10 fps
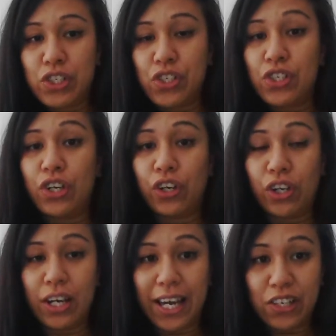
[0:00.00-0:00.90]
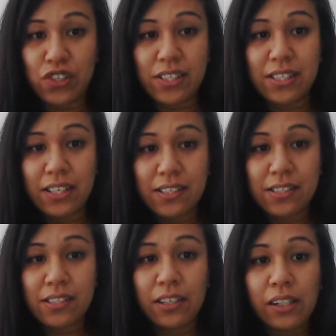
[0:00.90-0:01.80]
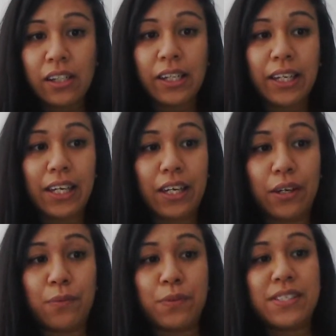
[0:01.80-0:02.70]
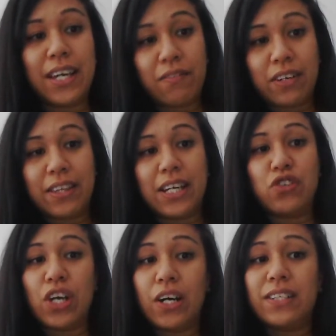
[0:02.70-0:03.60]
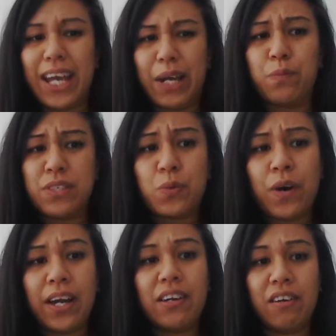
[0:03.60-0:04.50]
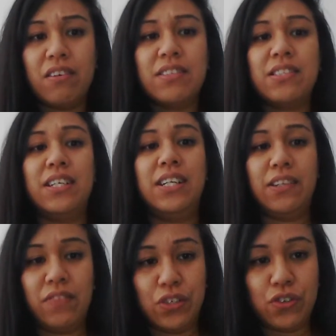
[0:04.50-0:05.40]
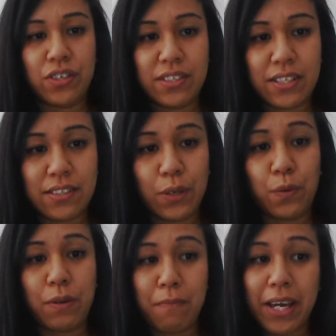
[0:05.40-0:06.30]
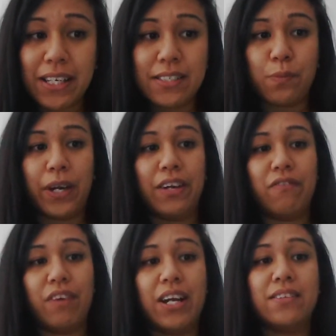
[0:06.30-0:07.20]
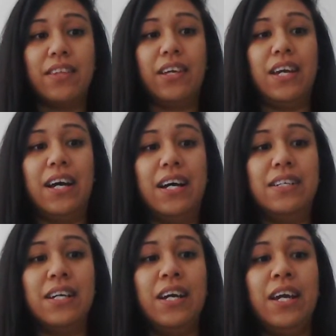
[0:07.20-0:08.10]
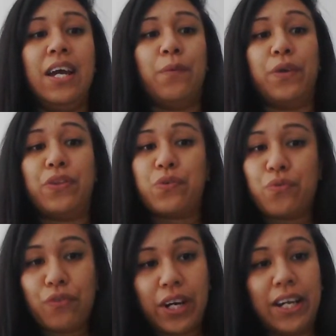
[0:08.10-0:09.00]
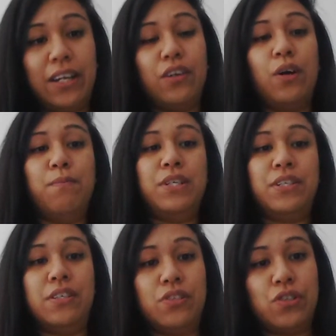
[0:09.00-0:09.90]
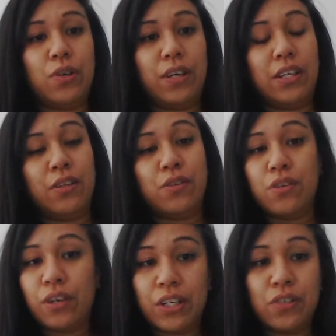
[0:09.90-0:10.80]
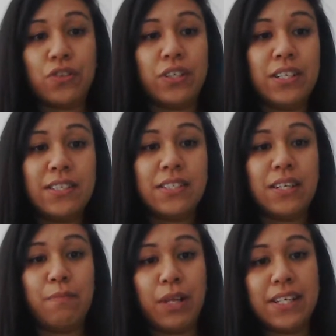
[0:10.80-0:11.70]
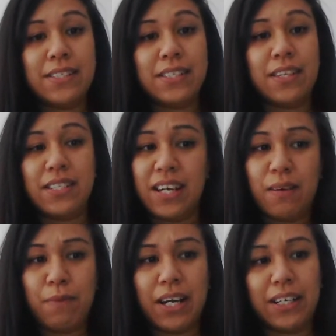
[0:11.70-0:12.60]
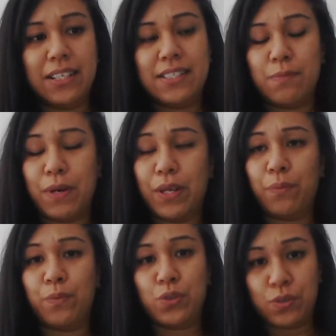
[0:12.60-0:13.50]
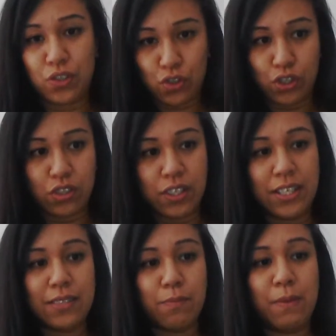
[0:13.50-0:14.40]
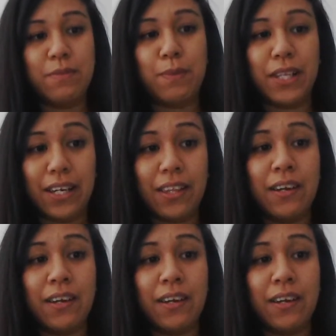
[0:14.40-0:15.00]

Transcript: to her anxiousness, it was evident that Child A was quite curious and adventurous as he would make his way around the yard with great competence, showing no interest in placing the tan bark in his mouth, which was due to his mum's belief.